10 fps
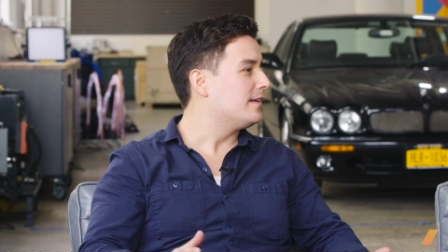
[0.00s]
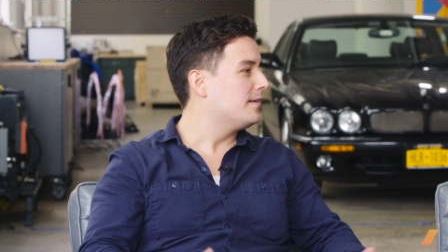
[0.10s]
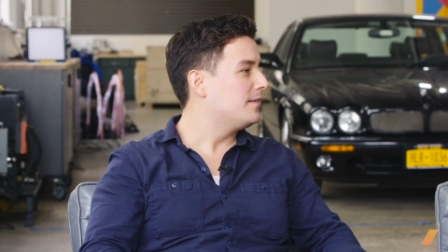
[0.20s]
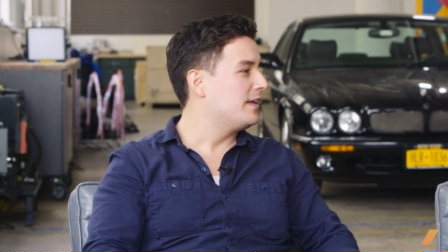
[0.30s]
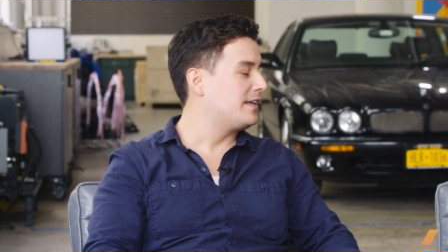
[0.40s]
it.
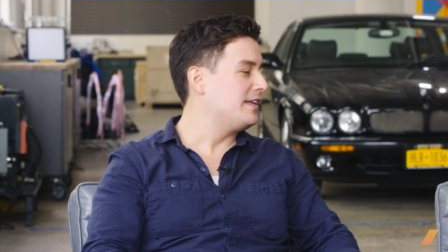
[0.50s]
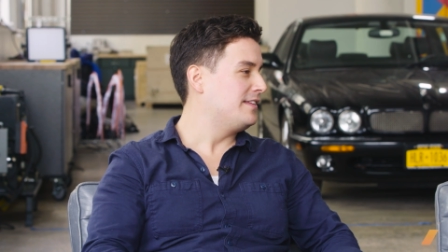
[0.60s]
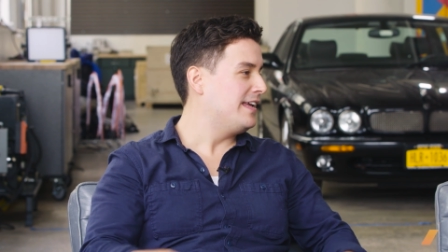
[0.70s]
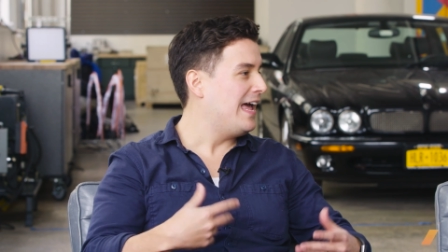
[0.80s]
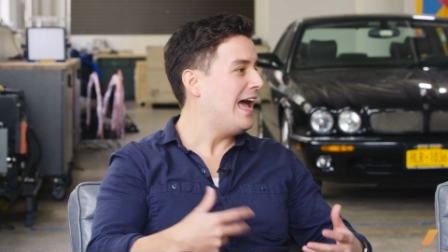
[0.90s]
Right. Like it,
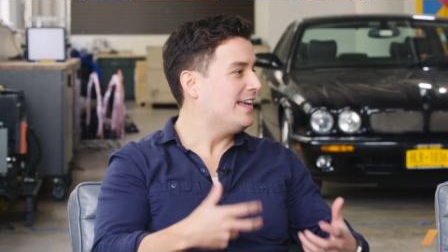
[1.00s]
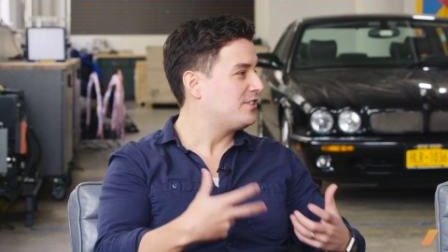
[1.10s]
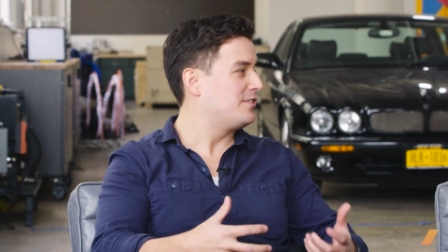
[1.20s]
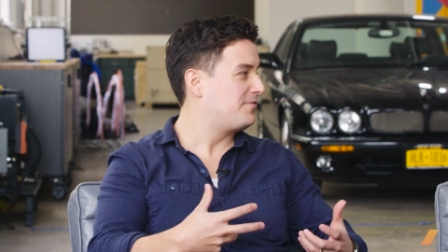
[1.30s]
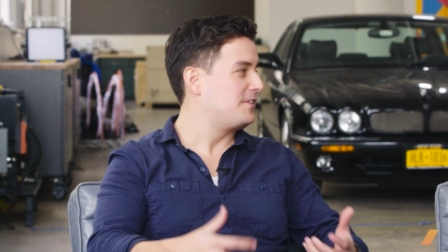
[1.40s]
mm-hmm. it has
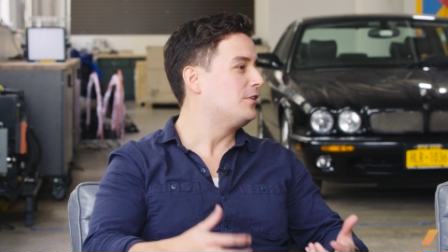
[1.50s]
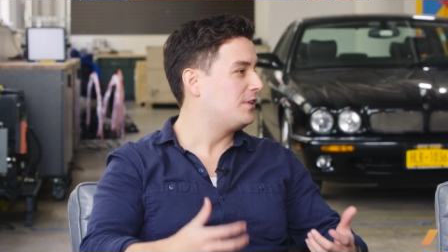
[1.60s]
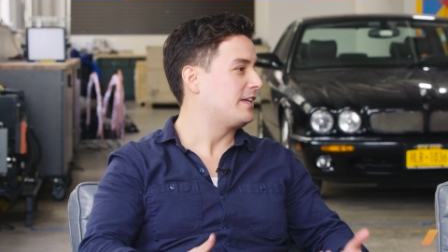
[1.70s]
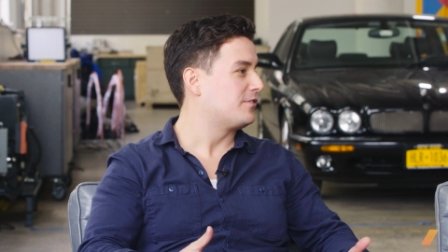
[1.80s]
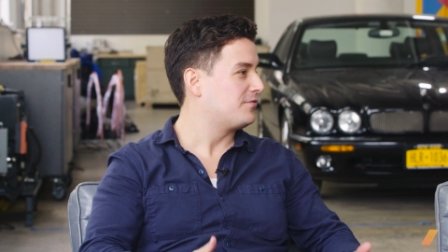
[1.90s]
to feel
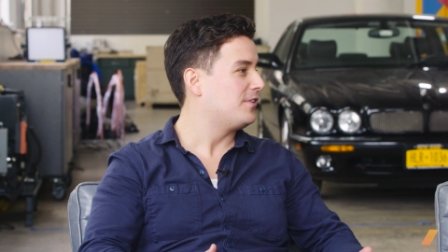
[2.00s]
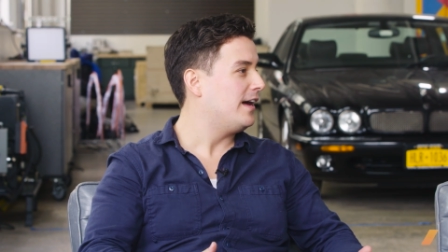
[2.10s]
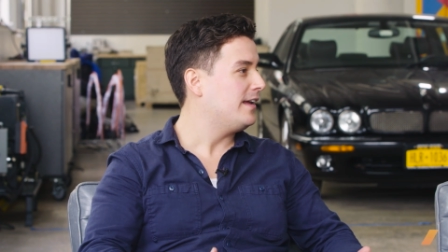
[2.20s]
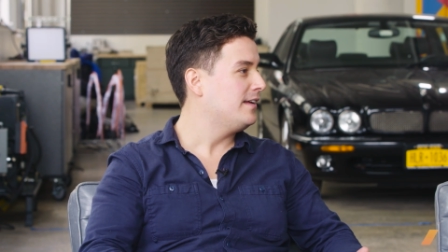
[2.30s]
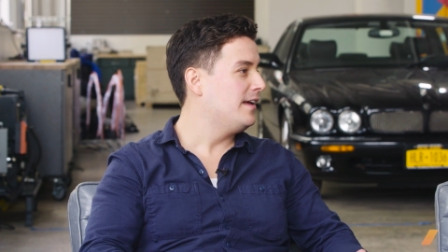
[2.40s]
like you're
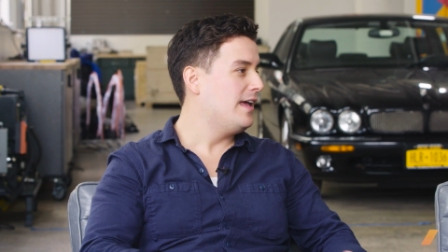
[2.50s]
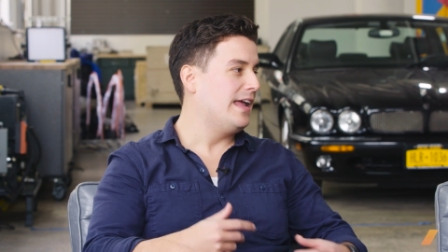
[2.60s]
flying,